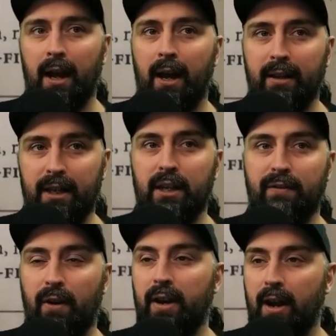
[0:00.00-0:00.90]
This is
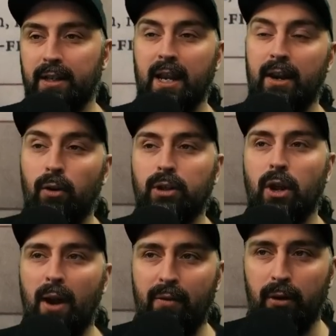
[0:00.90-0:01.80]
very nice. And also,
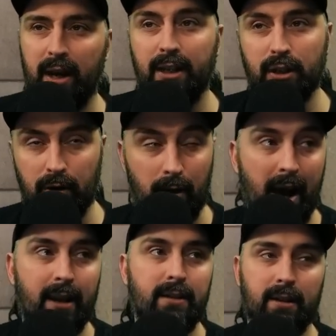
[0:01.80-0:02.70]
everyone is
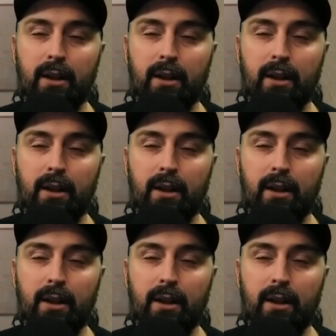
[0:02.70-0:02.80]
correct.